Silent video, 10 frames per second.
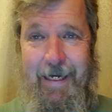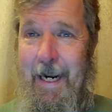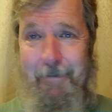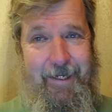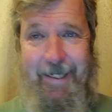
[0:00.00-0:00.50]

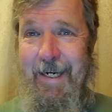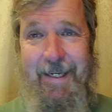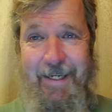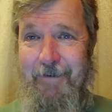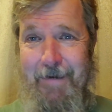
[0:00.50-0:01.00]
I'm
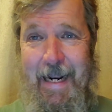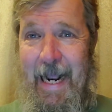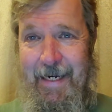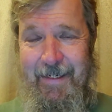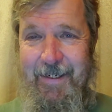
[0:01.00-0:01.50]
kidding you
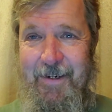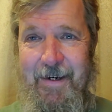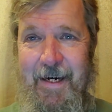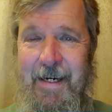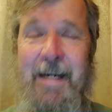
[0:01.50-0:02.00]
not, all
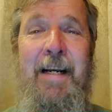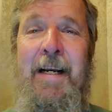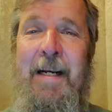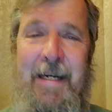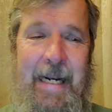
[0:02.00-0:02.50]
right?
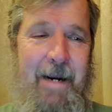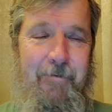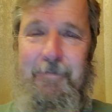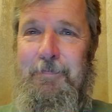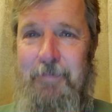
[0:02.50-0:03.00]
Now,
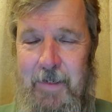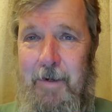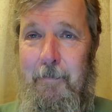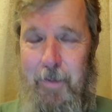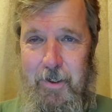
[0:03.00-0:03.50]

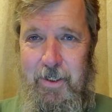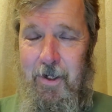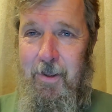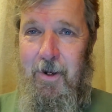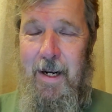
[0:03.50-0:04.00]

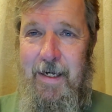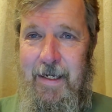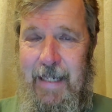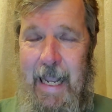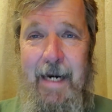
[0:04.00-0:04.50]
personal
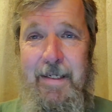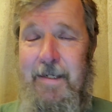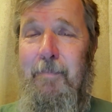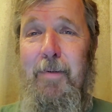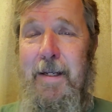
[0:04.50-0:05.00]
thought, that is
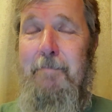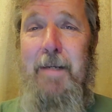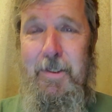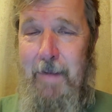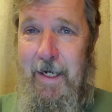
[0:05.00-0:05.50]
complete
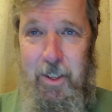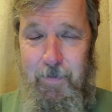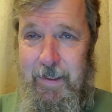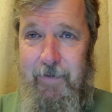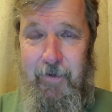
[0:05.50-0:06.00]

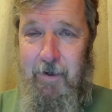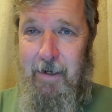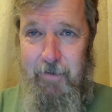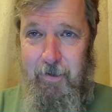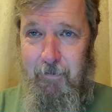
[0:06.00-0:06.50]
mismanagement of your
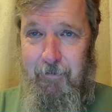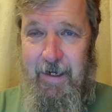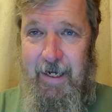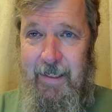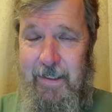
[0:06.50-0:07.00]
household
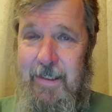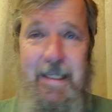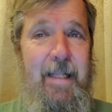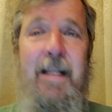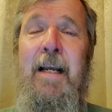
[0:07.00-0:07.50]
finances.
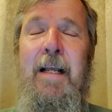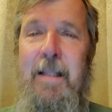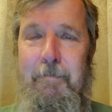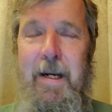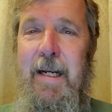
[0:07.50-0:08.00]

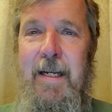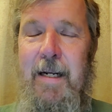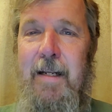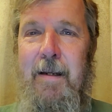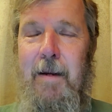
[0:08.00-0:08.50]
The median
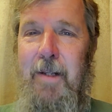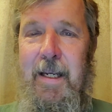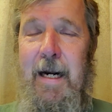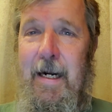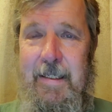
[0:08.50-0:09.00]
income in the
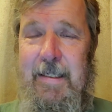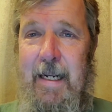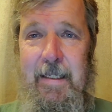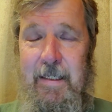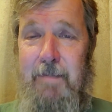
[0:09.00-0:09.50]
United
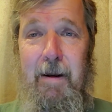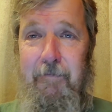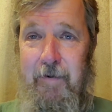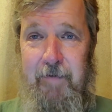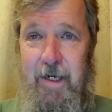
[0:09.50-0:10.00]
States is
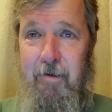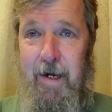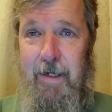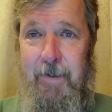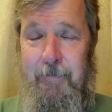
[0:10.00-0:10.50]
about 50
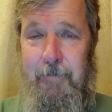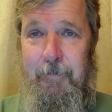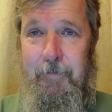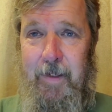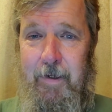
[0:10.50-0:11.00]
grand.
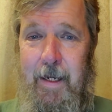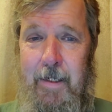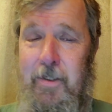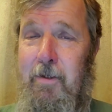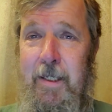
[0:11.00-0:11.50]

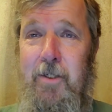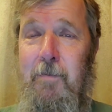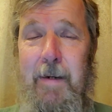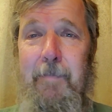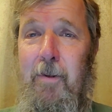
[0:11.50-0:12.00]
Okay, so these are
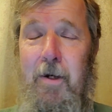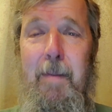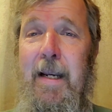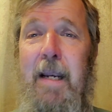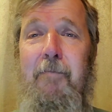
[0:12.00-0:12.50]
people that are
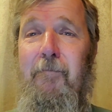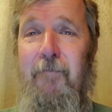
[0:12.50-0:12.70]
making